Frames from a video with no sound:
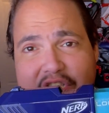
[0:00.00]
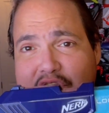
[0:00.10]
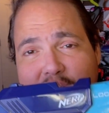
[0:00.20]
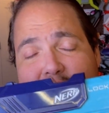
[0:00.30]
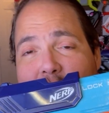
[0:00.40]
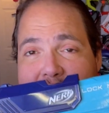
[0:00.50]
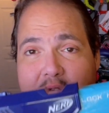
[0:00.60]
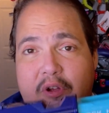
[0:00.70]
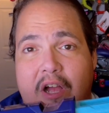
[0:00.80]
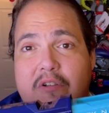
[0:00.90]

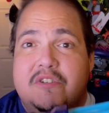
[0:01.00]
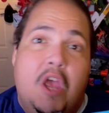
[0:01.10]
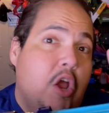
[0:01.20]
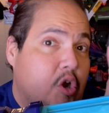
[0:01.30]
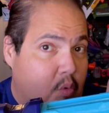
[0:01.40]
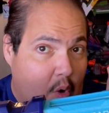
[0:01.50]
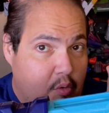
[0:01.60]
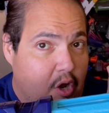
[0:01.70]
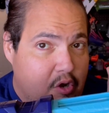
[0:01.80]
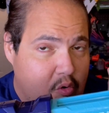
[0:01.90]
2.0 colors,
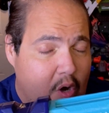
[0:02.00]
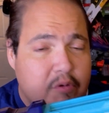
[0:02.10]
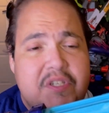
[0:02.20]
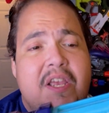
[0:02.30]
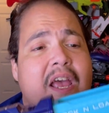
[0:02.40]
quote unquote.